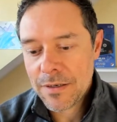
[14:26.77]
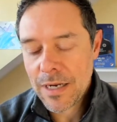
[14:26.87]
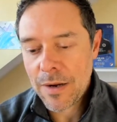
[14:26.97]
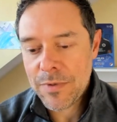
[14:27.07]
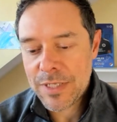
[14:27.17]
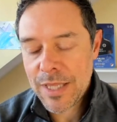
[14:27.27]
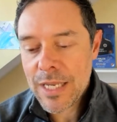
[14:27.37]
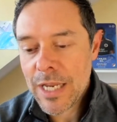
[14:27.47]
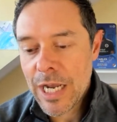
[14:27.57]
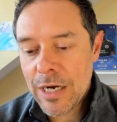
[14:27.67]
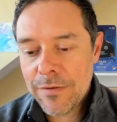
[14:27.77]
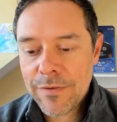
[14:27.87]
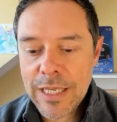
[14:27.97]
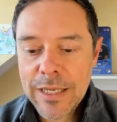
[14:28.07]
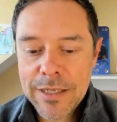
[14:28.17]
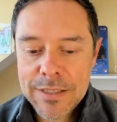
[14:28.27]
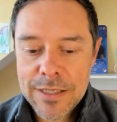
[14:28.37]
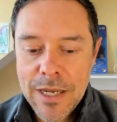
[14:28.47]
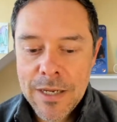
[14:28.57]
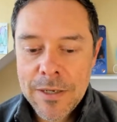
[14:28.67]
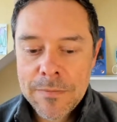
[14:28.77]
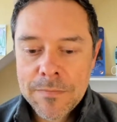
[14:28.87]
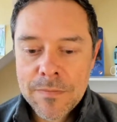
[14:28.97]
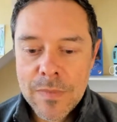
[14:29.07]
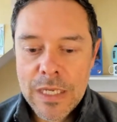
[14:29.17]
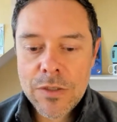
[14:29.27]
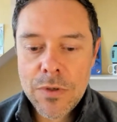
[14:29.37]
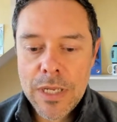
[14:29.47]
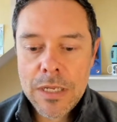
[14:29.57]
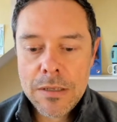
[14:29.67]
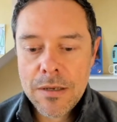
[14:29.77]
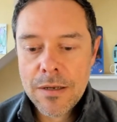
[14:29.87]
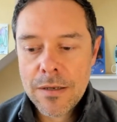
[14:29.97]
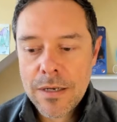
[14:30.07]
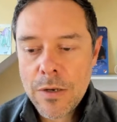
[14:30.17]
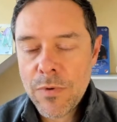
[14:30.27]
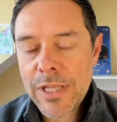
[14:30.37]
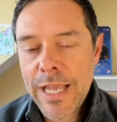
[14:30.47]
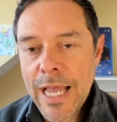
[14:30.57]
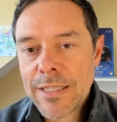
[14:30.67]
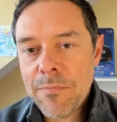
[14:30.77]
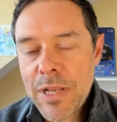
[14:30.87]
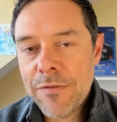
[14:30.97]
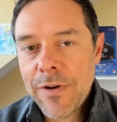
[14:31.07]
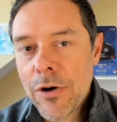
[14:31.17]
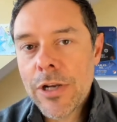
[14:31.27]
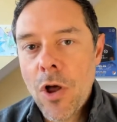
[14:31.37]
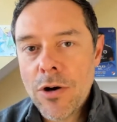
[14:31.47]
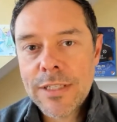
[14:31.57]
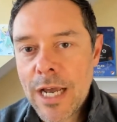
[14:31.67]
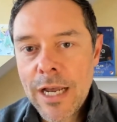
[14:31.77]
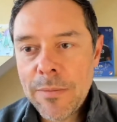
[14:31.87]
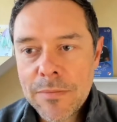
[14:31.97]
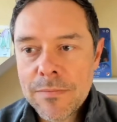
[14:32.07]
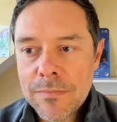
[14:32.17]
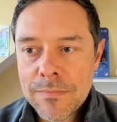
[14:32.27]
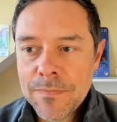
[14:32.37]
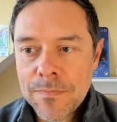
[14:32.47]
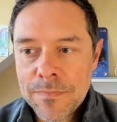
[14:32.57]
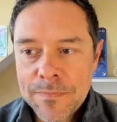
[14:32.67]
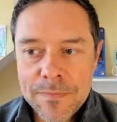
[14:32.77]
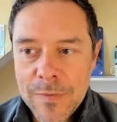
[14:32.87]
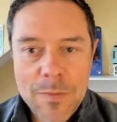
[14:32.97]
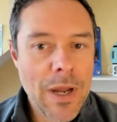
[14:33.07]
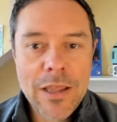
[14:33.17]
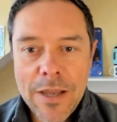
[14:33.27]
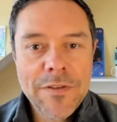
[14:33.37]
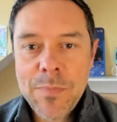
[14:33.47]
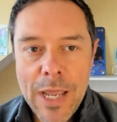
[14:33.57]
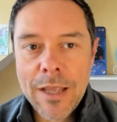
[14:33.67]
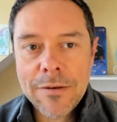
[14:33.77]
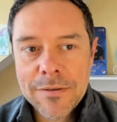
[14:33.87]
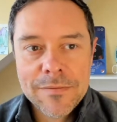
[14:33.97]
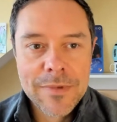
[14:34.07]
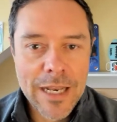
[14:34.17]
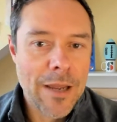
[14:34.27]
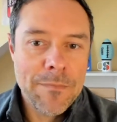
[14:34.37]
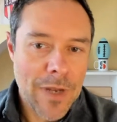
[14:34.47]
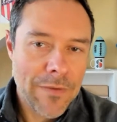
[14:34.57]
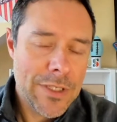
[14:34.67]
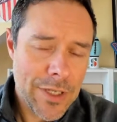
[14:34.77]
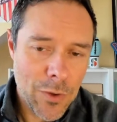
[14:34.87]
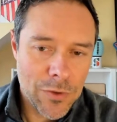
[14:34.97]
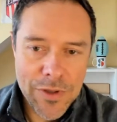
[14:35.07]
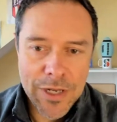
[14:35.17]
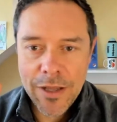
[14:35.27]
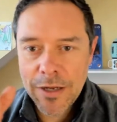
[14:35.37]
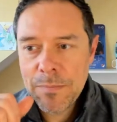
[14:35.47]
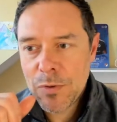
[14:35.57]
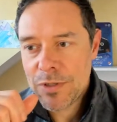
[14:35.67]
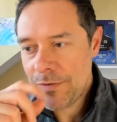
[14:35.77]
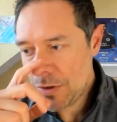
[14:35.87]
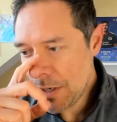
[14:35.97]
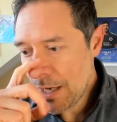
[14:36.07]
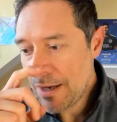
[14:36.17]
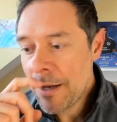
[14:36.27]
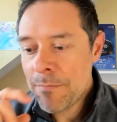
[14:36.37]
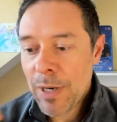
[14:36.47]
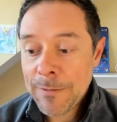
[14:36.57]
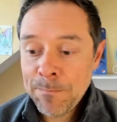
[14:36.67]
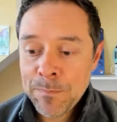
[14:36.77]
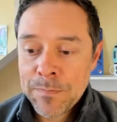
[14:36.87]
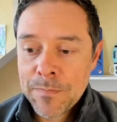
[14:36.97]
I was thinking of is it really hasn't been a very long time in my lifespan, and I'm obviously older than most of you, but